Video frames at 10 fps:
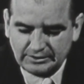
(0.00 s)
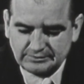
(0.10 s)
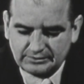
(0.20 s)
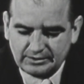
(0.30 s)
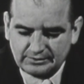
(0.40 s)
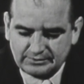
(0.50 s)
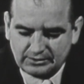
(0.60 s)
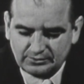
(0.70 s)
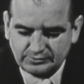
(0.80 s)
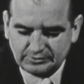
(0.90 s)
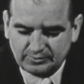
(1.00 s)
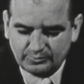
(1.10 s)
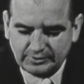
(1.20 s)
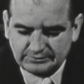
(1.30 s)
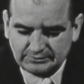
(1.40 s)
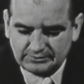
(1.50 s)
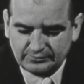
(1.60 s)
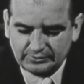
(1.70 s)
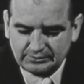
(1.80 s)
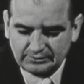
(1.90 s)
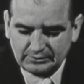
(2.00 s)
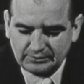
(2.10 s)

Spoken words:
It's hard to tell who's at the basis of it.